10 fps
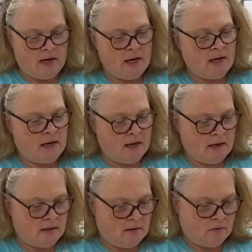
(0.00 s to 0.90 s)
All
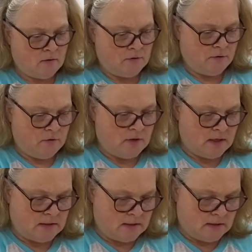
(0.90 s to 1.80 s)
right, and
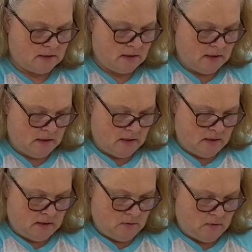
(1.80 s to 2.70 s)
we'll do this
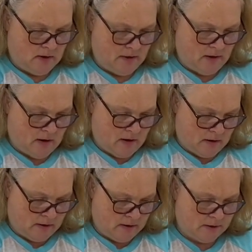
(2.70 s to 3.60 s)

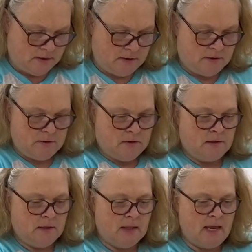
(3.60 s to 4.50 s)
with our
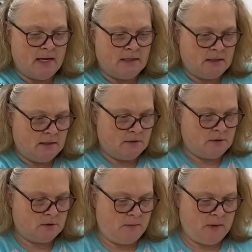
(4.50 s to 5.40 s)

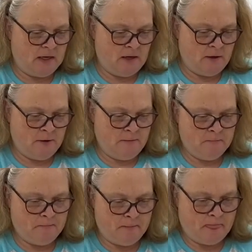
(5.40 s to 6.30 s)
light strip
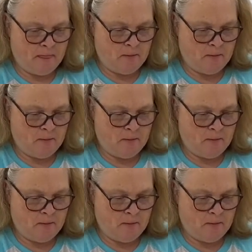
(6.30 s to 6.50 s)
here.